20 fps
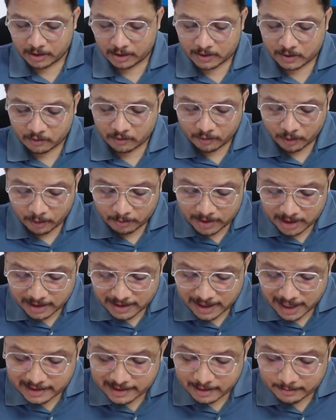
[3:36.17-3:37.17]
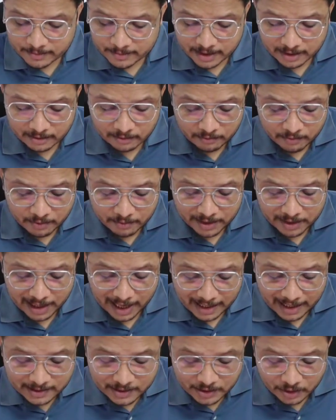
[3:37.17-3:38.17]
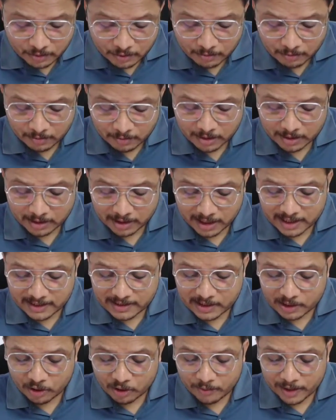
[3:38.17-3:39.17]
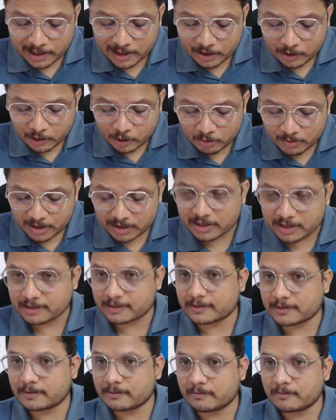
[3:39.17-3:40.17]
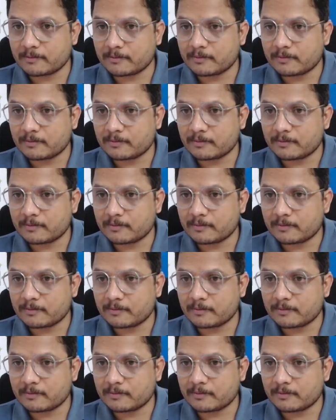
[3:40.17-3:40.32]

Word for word: So from this assumption, we will assume T zero value to be this.